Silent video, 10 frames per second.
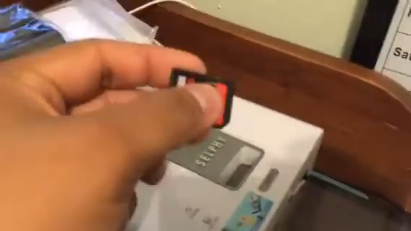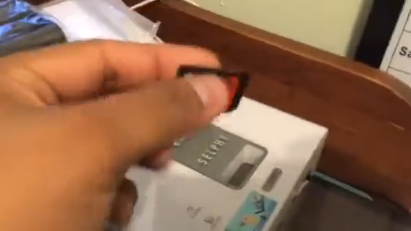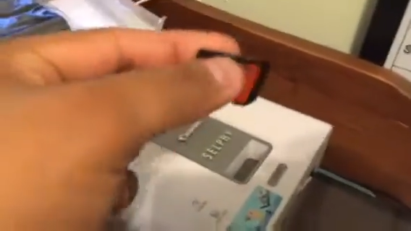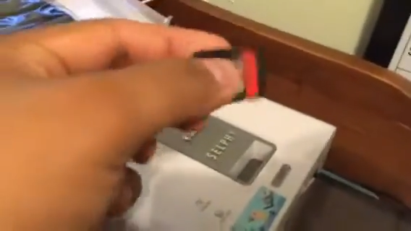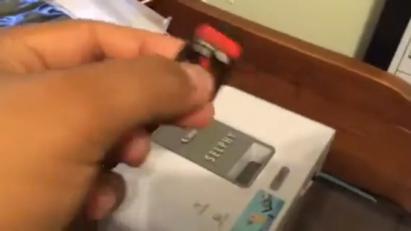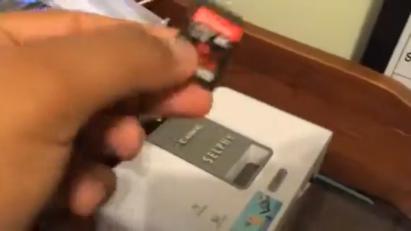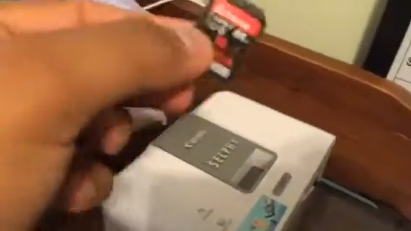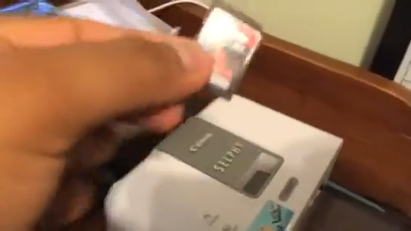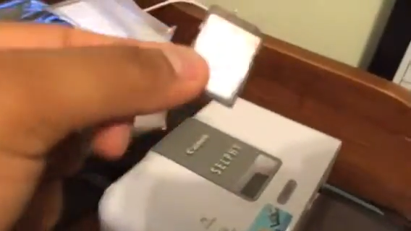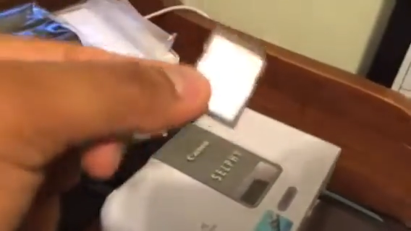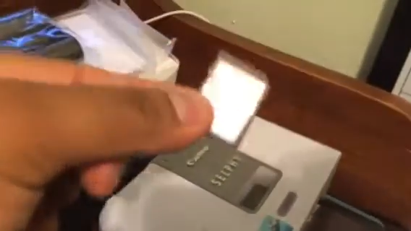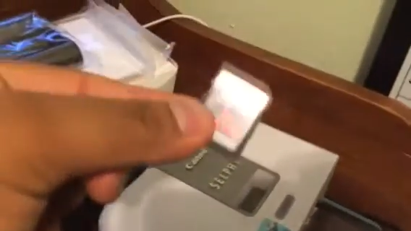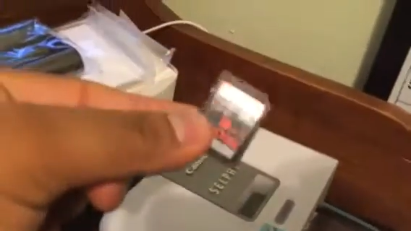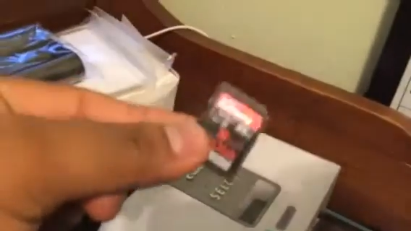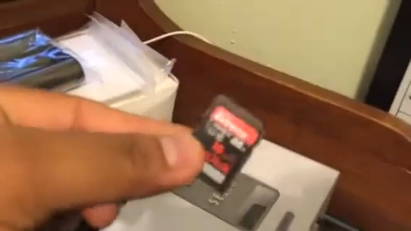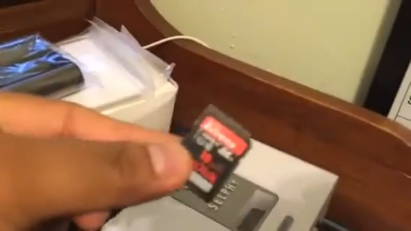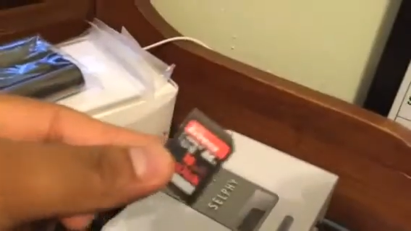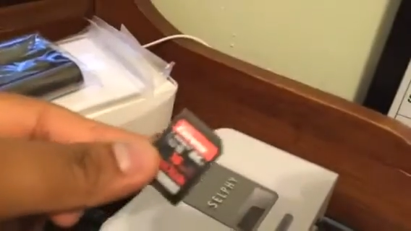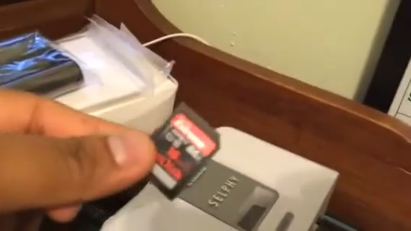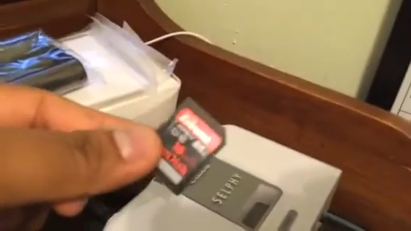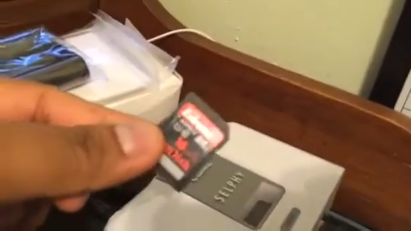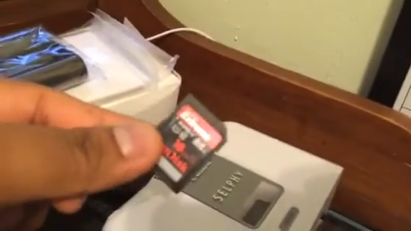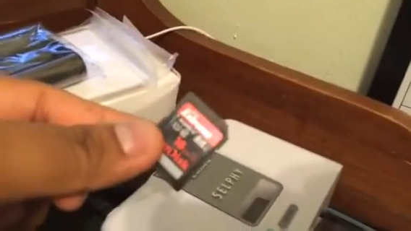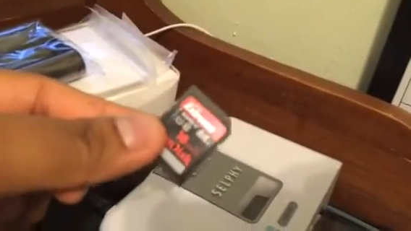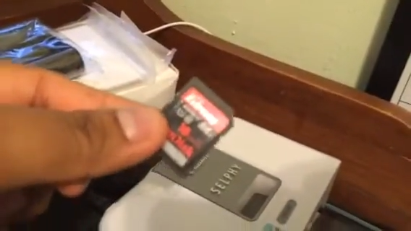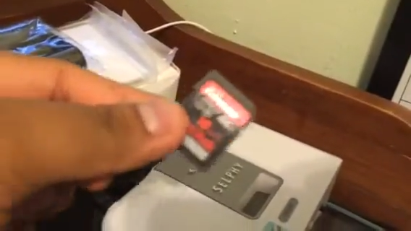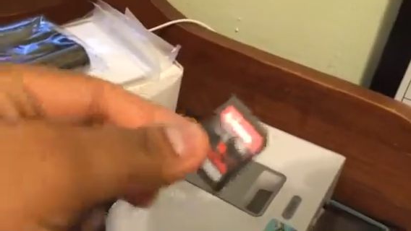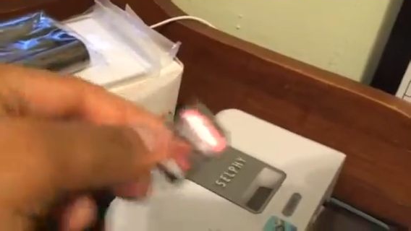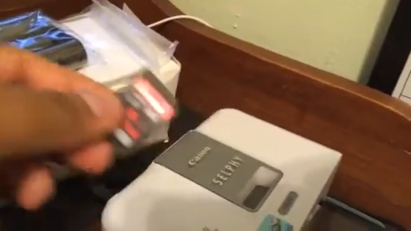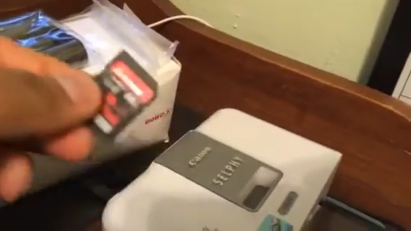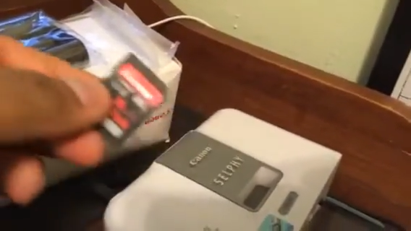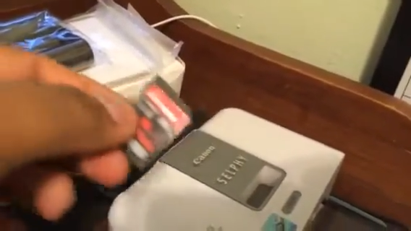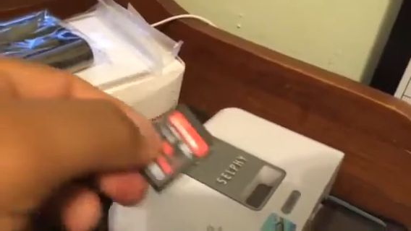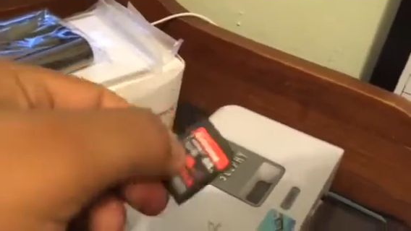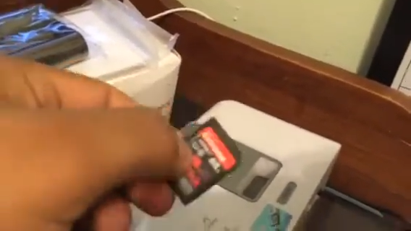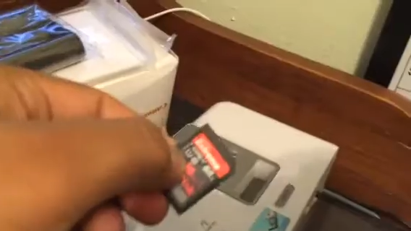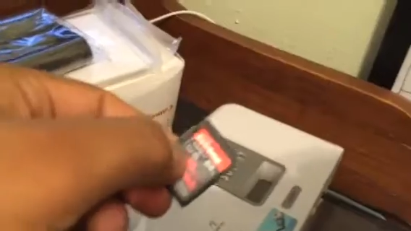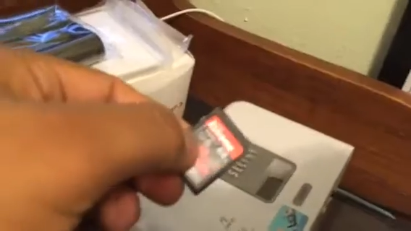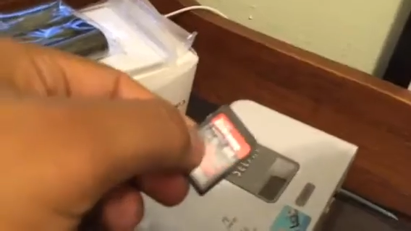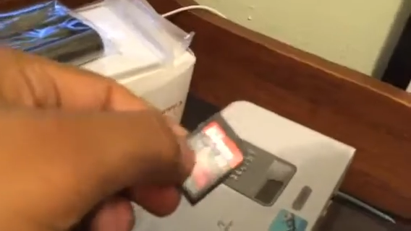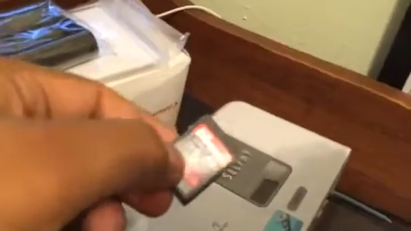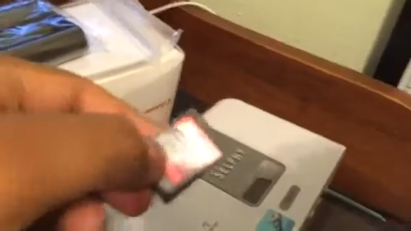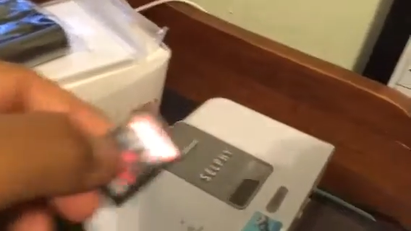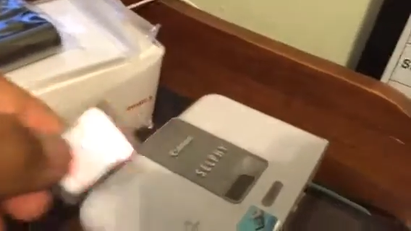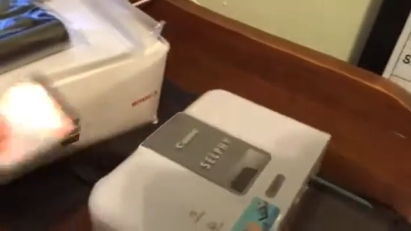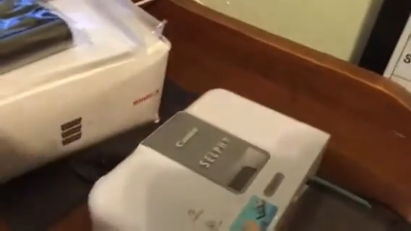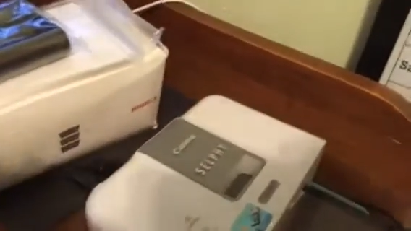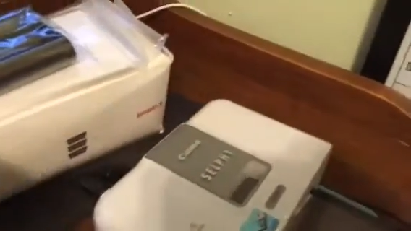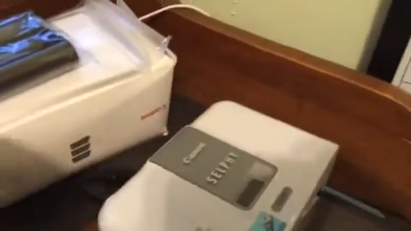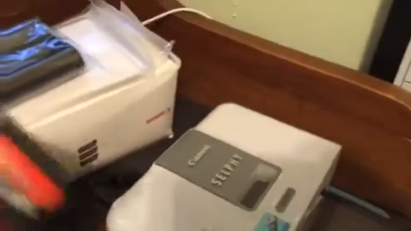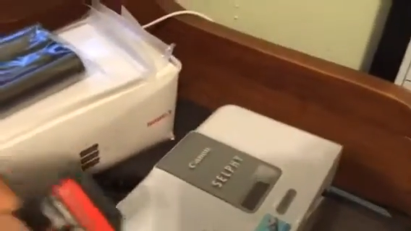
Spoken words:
[unreadable: no face in view]